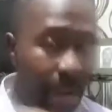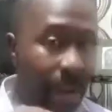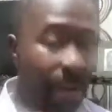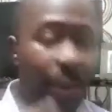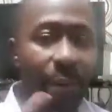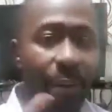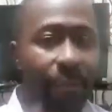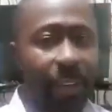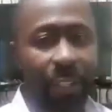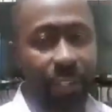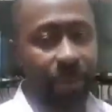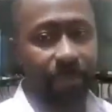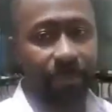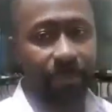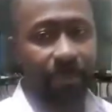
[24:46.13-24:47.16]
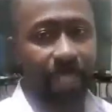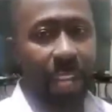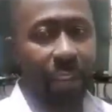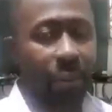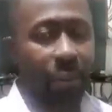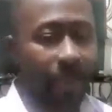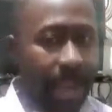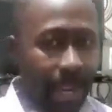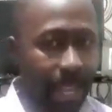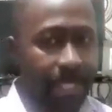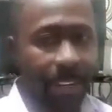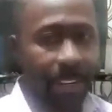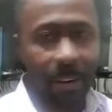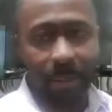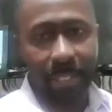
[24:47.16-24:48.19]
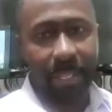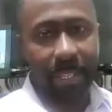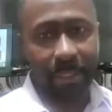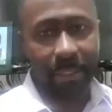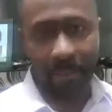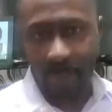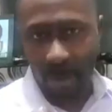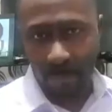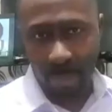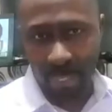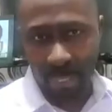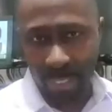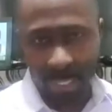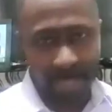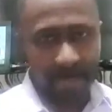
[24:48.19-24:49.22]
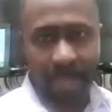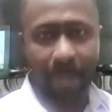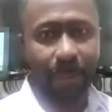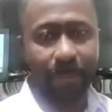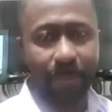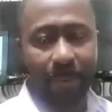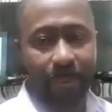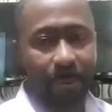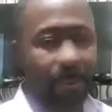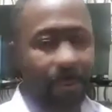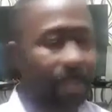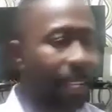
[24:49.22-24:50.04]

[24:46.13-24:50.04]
overdue. You can't get a continent of 1.6 billion people